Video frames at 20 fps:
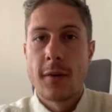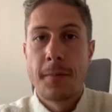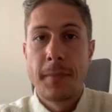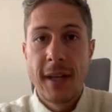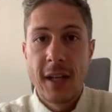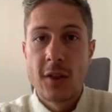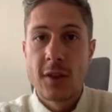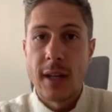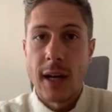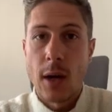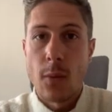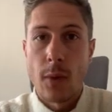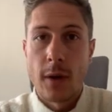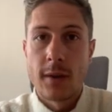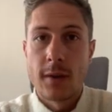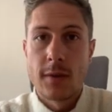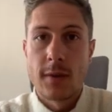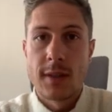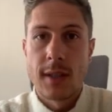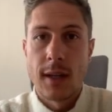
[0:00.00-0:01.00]
speech that I
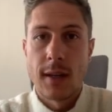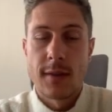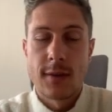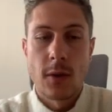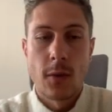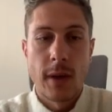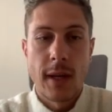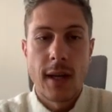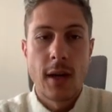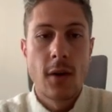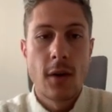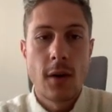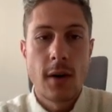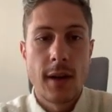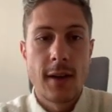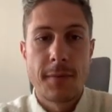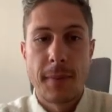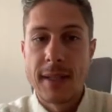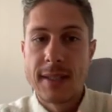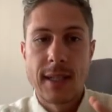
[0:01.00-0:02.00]
want to say. So here
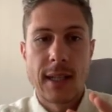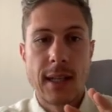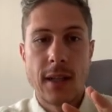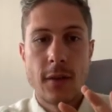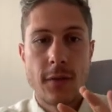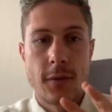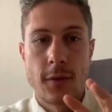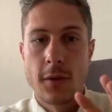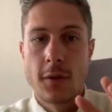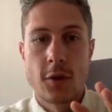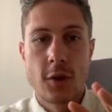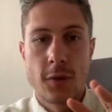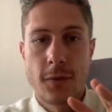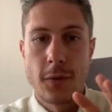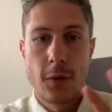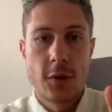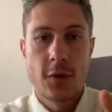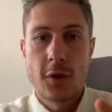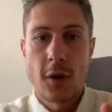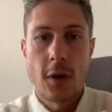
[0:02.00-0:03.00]
it's basically the, the
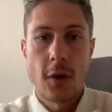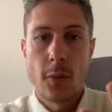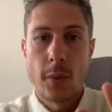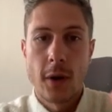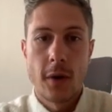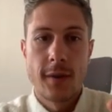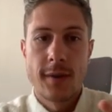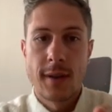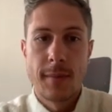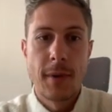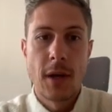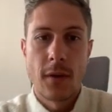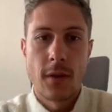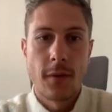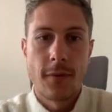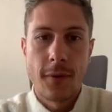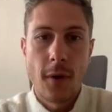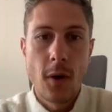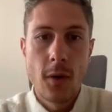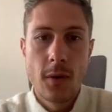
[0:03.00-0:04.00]
first shot where you see me on the
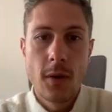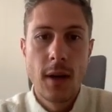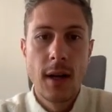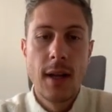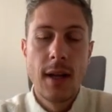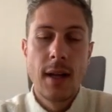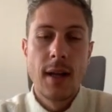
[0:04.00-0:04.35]
phone,